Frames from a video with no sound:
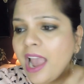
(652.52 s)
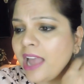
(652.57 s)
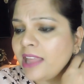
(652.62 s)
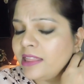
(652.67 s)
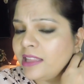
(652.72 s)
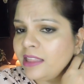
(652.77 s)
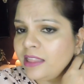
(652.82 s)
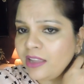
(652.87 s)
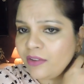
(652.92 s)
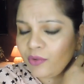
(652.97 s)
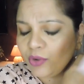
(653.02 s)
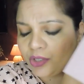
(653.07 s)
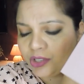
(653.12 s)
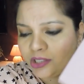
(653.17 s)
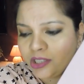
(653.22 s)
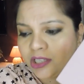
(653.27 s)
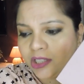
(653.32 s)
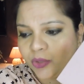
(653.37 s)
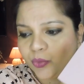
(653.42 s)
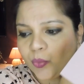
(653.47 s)
and then there was
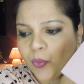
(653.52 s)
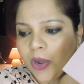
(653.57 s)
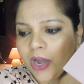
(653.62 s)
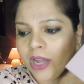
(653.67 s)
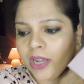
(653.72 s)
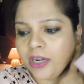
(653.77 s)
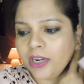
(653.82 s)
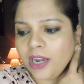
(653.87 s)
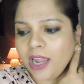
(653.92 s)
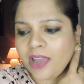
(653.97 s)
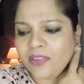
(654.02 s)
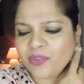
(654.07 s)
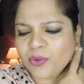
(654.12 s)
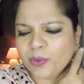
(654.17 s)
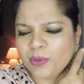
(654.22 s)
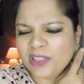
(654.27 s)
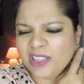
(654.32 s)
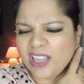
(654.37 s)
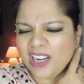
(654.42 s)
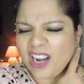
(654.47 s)
this one, and there
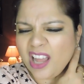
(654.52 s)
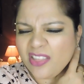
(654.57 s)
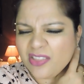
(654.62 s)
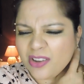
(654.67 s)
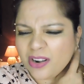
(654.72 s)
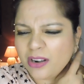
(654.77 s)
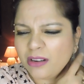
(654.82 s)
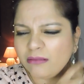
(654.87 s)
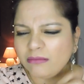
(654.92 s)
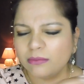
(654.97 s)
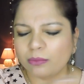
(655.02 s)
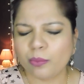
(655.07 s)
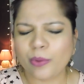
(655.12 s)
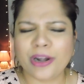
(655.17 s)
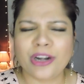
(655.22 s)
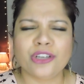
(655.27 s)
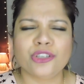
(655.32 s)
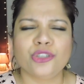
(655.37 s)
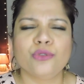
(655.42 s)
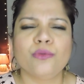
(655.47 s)
was another
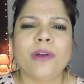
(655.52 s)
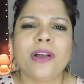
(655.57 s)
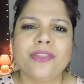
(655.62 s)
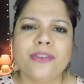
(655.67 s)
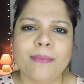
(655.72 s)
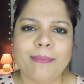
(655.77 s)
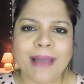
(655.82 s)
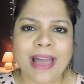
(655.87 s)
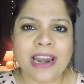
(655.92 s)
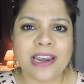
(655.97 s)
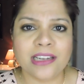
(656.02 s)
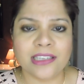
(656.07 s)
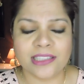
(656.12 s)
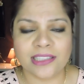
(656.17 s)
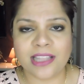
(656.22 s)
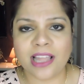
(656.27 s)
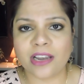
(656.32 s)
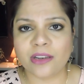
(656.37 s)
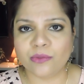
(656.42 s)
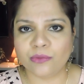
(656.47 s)
one or two other palettes
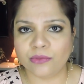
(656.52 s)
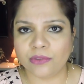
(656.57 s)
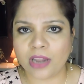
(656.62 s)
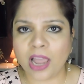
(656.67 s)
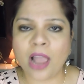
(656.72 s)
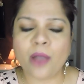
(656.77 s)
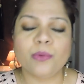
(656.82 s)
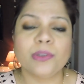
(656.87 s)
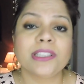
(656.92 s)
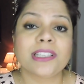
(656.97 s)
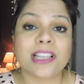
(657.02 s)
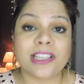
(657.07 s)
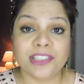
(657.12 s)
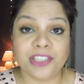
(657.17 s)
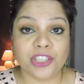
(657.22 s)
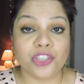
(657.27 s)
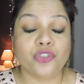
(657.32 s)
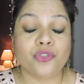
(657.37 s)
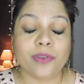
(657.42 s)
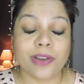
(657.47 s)
that I was
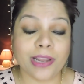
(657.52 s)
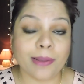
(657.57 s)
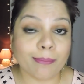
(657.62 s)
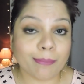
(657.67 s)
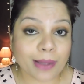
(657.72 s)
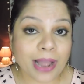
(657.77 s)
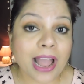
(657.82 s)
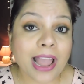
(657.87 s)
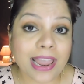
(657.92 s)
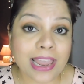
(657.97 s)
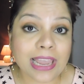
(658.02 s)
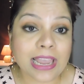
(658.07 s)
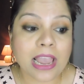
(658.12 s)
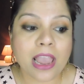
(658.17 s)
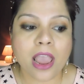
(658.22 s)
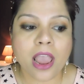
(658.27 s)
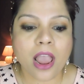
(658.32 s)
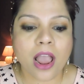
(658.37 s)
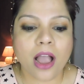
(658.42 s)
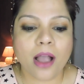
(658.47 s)
considering buying,
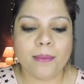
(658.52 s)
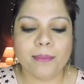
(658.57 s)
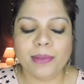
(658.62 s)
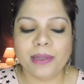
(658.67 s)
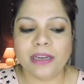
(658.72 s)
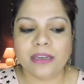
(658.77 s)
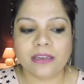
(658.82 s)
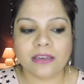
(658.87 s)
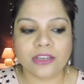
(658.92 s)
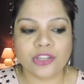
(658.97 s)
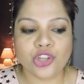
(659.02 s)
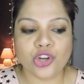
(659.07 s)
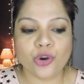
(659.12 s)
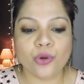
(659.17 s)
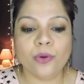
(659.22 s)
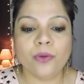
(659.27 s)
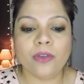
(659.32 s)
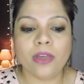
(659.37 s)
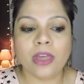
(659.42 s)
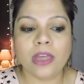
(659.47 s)
but you
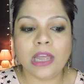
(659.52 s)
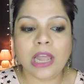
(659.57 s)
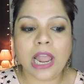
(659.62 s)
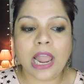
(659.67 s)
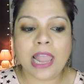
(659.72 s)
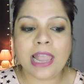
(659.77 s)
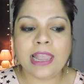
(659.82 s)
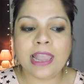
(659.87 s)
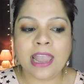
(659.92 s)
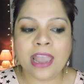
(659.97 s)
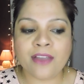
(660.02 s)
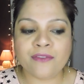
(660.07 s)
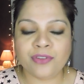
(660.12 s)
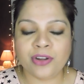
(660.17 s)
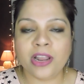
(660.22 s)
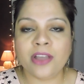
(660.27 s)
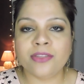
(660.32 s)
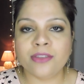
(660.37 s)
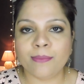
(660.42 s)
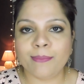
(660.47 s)
know,
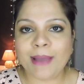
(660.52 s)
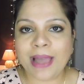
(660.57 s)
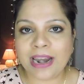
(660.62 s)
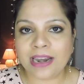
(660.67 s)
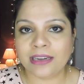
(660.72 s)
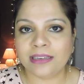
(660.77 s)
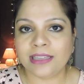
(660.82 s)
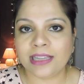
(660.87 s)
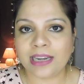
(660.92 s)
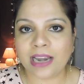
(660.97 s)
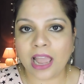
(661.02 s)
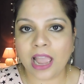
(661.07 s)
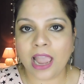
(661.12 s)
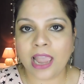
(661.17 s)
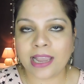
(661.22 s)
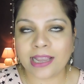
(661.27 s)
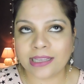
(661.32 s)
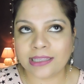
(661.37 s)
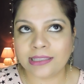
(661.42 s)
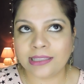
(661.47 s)
every other palette that,
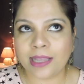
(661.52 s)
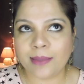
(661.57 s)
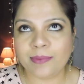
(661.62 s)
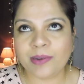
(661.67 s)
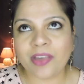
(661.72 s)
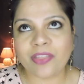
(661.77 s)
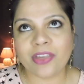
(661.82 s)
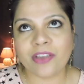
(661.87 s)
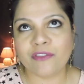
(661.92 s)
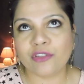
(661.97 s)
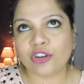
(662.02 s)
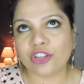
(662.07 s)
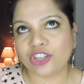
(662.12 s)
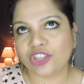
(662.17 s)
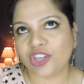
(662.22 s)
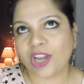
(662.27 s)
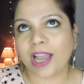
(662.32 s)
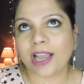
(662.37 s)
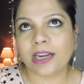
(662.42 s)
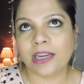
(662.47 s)
except I think for the
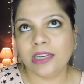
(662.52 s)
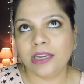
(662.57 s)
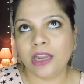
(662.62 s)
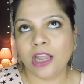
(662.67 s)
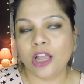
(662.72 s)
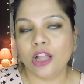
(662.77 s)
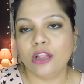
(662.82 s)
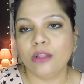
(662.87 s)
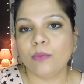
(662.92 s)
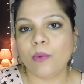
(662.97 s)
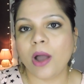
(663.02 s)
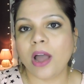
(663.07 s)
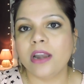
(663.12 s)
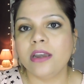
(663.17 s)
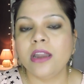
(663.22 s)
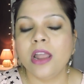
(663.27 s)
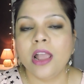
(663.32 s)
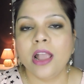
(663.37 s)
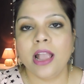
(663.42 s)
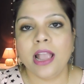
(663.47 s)
Jaclyn Hill
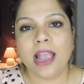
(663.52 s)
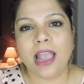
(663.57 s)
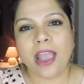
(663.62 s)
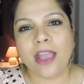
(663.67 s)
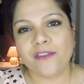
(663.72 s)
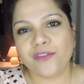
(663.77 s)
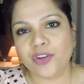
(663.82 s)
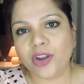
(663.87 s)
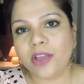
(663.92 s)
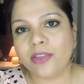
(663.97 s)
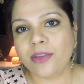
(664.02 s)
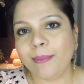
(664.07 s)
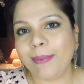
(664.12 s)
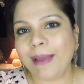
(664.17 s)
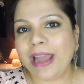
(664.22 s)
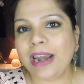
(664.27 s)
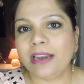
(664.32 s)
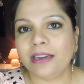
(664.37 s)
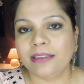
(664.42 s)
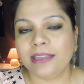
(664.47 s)
one, every
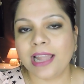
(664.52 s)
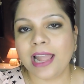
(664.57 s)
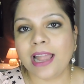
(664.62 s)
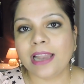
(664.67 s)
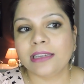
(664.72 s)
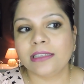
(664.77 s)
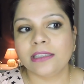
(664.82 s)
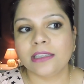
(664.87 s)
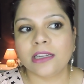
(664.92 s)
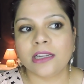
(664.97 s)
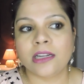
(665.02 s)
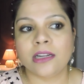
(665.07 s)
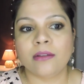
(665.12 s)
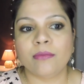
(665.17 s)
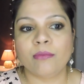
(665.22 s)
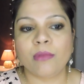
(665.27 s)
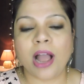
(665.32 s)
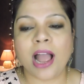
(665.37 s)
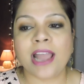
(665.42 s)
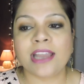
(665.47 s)
palette that
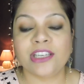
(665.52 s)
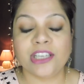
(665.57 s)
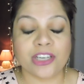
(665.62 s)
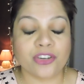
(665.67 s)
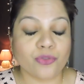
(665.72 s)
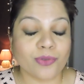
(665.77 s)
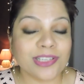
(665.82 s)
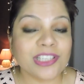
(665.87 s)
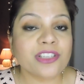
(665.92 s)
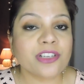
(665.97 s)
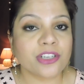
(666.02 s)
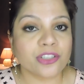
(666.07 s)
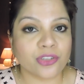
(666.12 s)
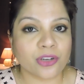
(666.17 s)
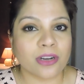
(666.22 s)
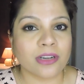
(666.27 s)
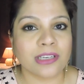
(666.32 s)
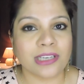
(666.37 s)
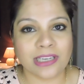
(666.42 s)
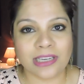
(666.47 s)
I did research
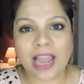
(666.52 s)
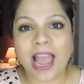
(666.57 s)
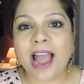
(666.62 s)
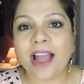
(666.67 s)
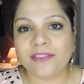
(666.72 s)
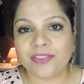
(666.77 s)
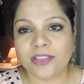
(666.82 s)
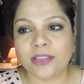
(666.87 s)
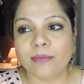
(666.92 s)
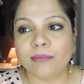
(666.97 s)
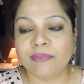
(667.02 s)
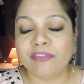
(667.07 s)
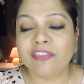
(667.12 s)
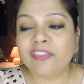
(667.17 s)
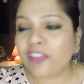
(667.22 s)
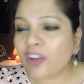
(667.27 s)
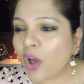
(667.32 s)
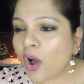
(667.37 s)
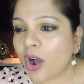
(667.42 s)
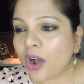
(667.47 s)
on did have some
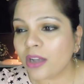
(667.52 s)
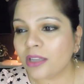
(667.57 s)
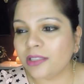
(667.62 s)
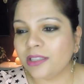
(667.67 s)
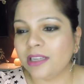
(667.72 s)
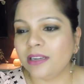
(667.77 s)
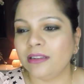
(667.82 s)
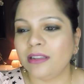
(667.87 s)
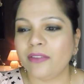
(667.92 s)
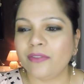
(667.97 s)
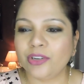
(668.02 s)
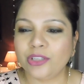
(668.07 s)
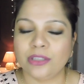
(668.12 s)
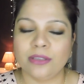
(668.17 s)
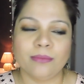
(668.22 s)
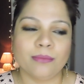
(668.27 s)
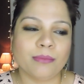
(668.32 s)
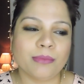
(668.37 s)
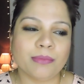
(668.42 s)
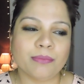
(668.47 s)
flaws, and there were
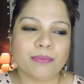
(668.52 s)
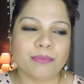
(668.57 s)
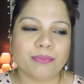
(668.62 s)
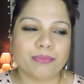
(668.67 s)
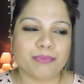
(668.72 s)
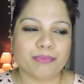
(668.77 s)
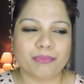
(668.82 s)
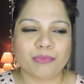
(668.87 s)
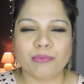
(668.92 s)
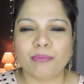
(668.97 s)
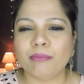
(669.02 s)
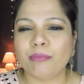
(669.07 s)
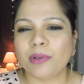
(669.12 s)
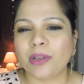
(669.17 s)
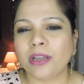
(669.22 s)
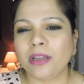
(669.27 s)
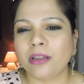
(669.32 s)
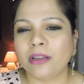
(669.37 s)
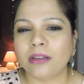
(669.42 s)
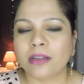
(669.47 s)
some
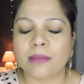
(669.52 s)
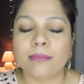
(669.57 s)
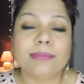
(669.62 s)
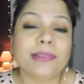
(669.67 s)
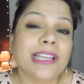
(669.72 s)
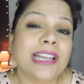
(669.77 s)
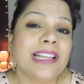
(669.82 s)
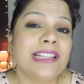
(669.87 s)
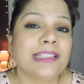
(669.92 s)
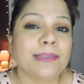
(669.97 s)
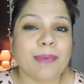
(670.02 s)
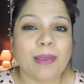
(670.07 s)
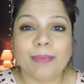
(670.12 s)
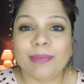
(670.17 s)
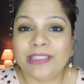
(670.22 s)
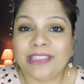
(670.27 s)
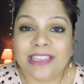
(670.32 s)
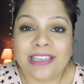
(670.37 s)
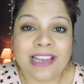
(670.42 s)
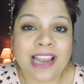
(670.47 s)
complaints
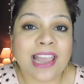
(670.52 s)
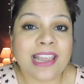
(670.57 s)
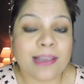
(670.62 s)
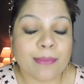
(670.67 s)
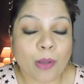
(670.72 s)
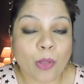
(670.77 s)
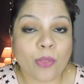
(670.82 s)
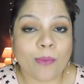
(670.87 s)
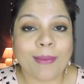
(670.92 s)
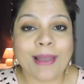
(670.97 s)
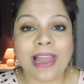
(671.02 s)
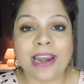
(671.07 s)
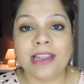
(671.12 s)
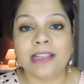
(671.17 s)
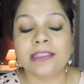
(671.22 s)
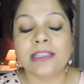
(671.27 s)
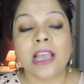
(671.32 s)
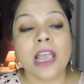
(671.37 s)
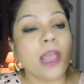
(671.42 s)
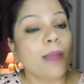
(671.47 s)
people didn't like about the
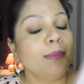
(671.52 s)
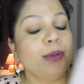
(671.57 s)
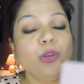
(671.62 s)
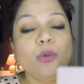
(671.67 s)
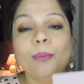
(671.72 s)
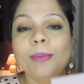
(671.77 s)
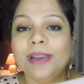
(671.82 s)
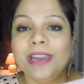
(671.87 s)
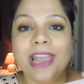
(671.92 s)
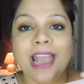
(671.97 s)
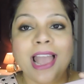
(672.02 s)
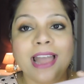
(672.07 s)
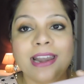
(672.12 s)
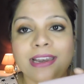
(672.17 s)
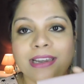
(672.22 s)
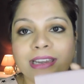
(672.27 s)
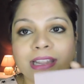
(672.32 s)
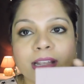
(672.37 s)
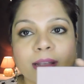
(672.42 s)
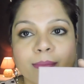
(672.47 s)
palettes, but nobody had
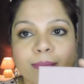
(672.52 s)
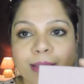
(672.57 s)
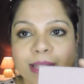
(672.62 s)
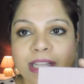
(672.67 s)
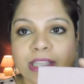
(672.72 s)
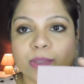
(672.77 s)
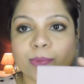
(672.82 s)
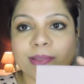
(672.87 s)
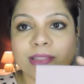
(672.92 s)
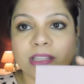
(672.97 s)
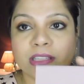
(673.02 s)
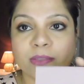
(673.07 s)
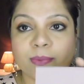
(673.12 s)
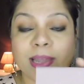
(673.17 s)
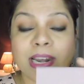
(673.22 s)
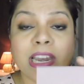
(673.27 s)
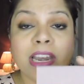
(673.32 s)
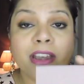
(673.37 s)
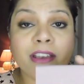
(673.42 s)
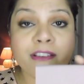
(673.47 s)
any complaints with this
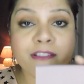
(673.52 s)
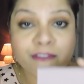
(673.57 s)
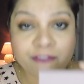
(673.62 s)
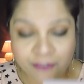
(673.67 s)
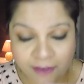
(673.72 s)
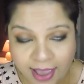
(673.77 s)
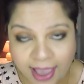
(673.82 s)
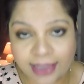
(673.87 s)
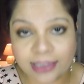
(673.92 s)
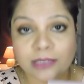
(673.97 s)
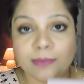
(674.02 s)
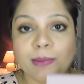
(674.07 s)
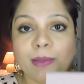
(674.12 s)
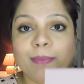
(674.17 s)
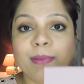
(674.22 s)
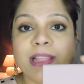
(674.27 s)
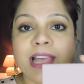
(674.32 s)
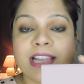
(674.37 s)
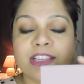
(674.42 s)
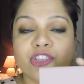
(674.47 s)
one. And in fact,
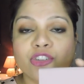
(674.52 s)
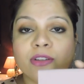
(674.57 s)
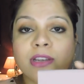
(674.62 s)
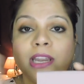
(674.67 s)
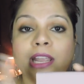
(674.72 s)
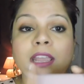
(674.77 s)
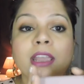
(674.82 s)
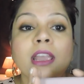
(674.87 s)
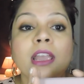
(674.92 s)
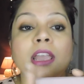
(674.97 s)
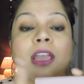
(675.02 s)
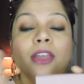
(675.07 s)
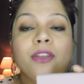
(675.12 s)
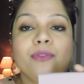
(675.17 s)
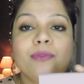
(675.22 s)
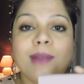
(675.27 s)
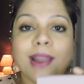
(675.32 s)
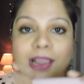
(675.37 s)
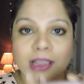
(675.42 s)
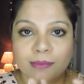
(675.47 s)
people actually
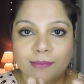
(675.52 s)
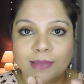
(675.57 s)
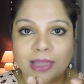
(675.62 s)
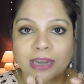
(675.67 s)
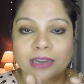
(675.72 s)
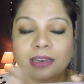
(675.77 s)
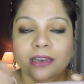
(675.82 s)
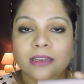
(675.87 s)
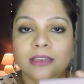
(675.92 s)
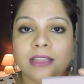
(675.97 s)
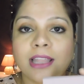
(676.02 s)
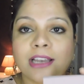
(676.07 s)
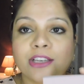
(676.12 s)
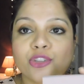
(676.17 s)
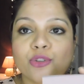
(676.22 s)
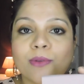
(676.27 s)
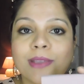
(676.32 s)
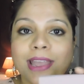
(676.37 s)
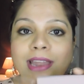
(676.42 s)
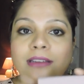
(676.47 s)
recommended
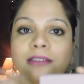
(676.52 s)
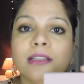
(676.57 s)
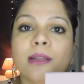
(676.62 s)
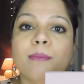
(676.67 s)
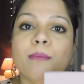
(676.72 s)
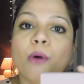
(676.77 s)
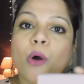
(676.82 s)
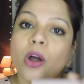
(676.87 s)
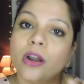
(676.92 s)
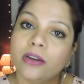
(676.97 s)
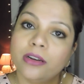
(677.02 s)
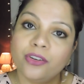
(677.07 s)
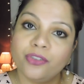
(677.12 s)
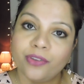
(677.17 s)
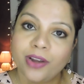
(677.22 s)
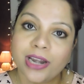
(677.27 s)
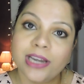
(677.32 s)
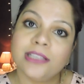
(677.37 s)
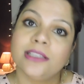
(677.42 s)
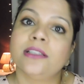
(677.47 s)
that you get the Modern
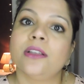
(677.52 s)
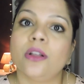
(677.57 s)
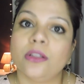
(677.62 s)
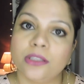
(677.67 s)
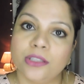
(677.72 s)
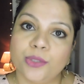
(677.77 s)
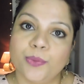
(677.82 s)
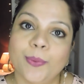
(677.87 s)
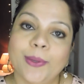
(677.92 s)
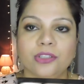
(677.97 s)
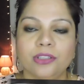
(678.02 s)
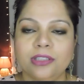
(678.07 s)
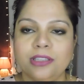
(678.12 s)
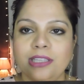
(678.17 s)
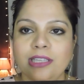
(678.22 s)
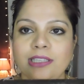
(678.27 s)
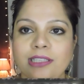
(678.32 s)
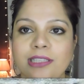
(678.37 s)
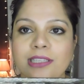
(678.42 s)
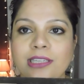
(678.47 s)
Renaissance one.
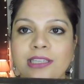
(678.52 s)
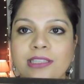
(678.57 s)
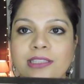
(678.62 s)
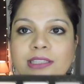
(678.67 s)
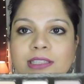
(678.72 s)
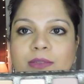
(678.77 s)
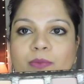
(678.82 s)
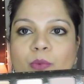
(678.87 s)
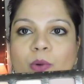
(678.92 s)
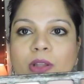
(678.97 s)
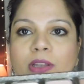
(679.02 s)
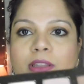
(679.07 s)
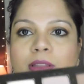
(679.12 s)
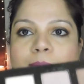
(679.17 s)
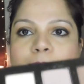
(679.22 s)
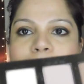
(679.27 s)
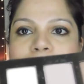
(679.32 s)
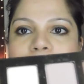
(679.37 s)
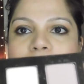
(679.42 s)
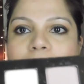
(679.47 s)
This is what the
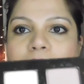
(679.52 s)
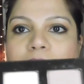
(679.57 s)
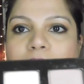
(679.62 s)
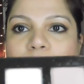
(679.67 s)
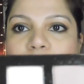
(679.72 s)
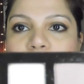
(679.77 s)
palette